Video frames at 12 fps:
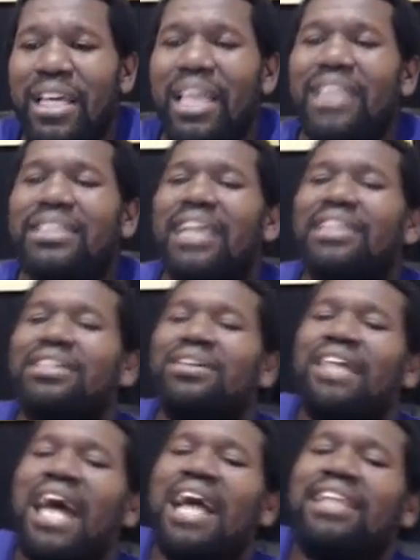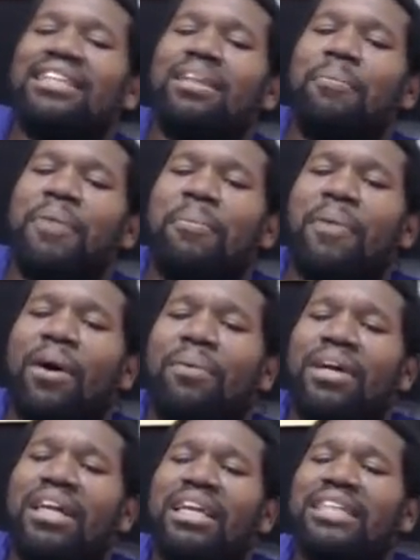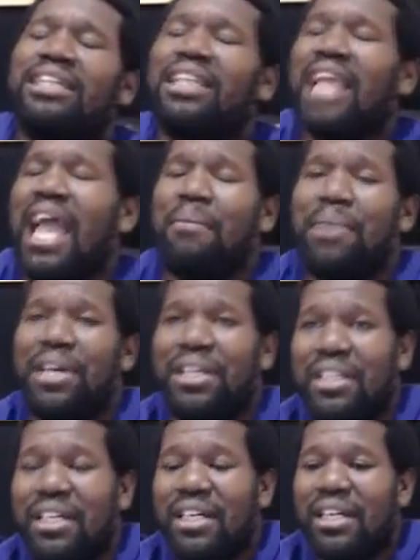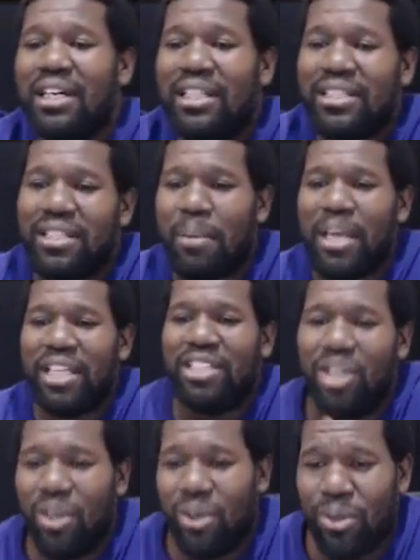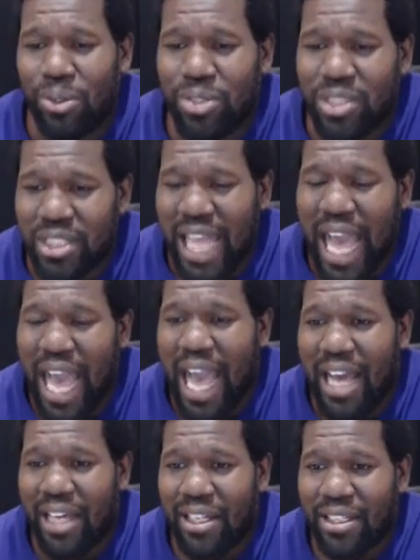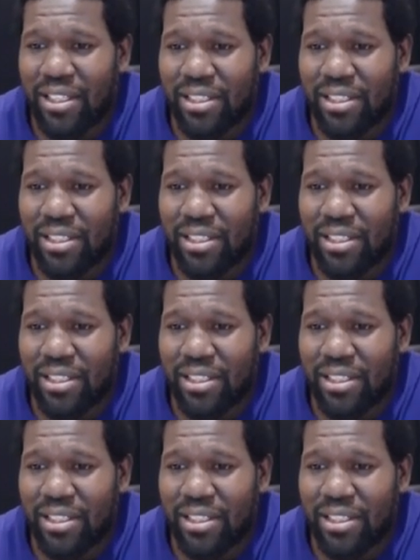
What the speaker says: He's telling you now that the people over there that's claiming to be Jews now,